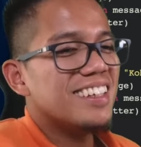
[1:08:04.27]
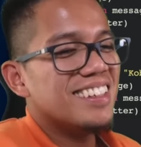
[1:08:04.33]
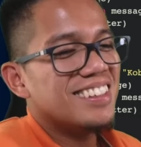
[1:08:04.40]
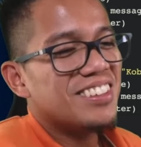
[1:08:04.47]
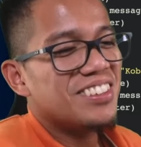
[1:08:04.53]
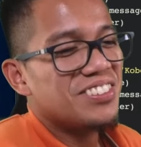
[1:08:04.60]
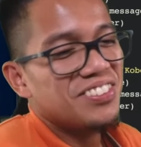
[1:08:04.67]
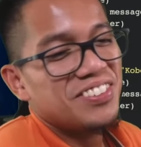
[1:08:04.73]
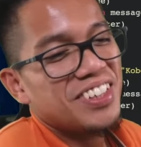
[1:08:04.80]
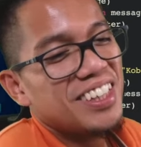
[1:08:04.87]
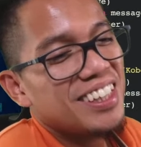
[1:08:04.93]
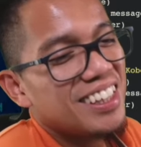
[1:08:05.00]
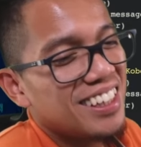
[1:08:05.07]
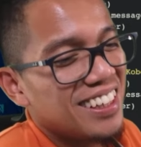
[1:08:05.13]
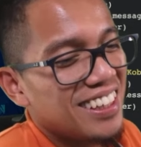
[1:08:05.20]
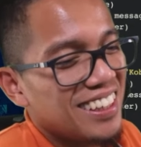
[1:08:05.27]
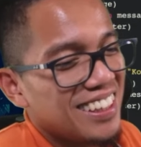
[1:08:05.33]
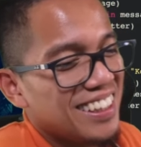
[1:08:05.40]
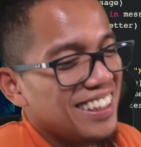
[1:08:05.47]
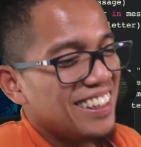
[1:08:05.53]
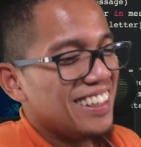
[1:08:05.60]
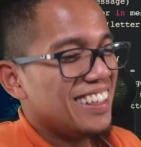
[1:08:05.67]
or fun,
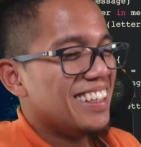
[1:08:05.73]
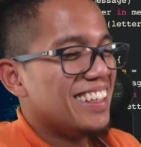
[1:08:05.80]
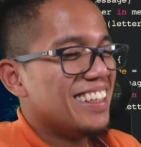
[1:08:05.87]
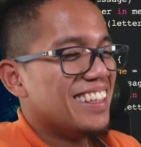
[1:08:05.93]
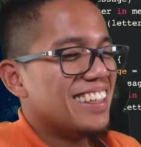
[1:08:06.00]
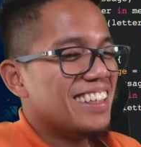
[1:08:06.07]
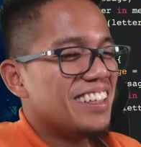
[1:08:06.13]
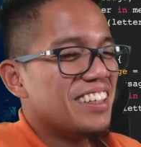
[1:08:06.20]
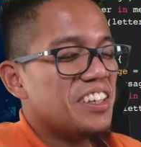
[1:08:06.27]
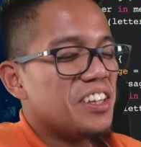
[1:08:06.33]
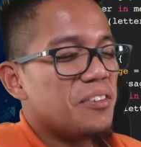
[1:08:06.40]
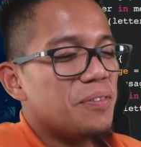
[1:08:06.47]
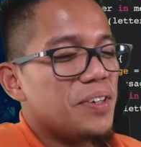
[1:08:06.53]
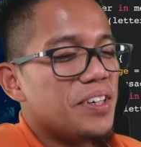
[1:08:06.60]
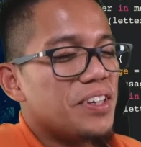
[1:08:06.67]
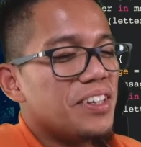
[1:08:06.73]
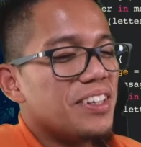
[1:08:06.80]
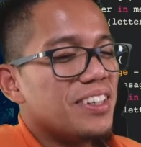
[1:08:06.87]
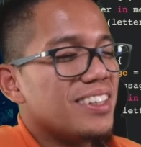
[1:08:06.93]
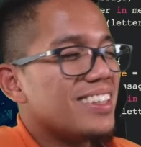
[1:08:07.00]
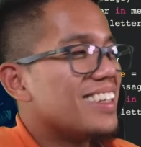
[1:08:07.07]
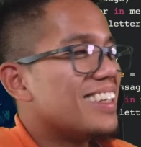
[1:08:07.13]

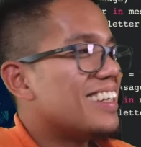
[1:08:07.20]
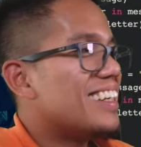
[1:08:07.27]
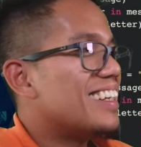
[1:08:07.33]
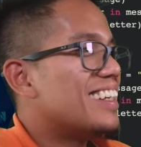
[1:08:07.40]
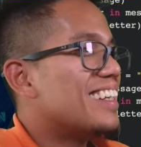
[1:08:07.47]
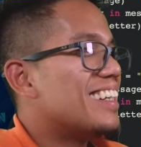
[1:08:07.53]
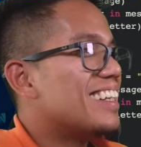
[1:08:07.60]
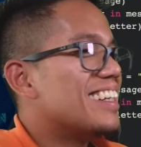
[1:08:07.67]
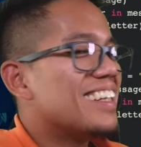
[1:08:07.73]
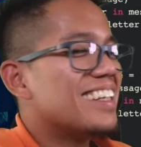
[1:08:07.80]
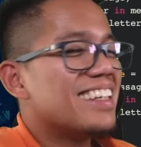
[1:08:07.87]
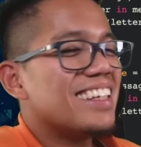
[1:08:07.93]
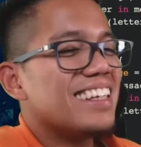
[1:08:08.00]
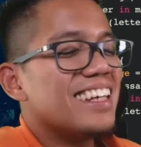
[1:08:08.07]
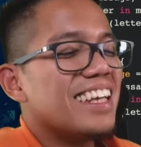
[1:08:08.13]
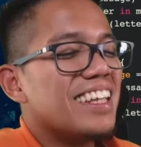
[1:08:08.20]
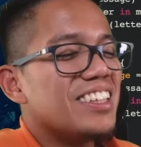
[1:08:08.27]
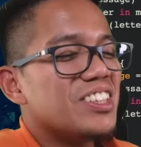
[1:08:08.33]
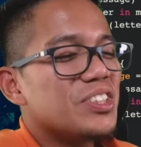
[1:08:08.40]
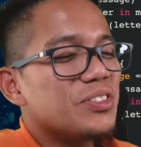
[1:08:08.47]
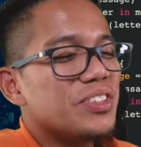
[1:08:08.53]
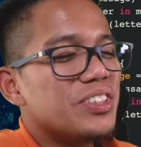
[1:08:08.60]
but in
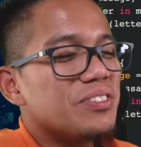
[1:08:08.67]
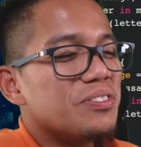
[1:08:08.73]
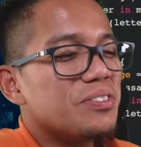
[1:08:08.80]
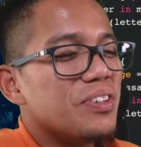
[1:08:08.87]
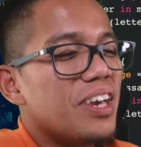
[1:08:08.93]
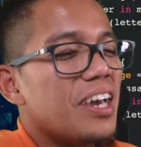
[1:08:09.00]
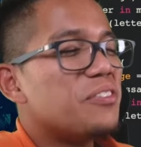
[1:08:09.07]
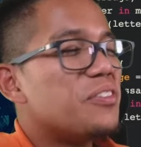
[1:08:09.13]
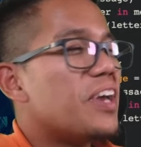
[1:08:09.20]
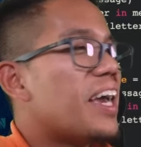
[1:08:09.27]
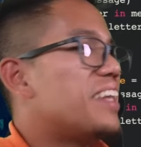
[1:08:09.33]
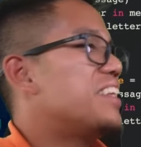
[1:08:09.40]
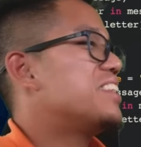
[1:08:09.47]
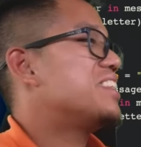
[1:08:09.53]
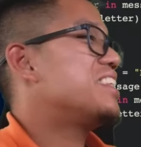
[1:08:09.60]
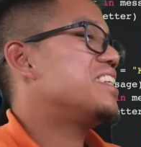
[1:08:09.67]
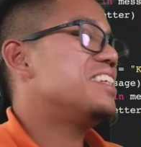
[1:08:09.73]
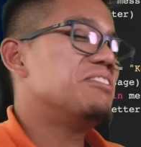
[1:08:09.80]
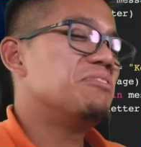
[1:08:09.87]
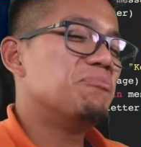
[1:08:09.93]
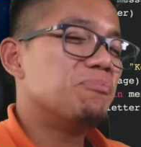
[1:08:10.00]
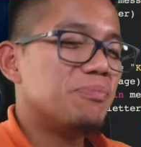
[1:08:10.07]
Swift we add the C
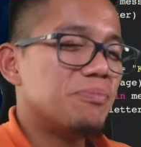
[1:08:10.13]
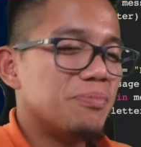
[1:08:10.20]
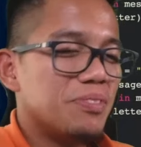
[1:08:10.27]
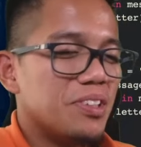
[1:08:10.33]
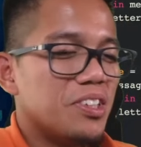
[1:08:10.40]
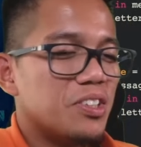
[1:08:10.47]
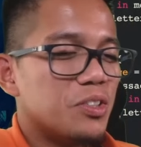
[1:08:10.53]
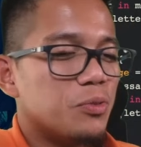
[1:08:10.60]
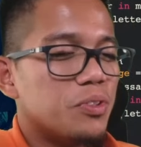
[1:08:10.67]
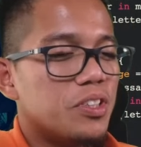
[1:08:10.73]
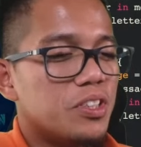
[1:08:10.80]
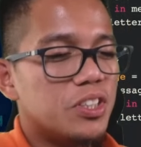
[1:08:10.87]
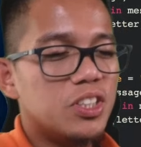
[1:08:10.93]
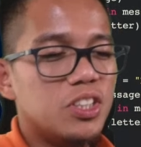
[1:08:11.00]
because we're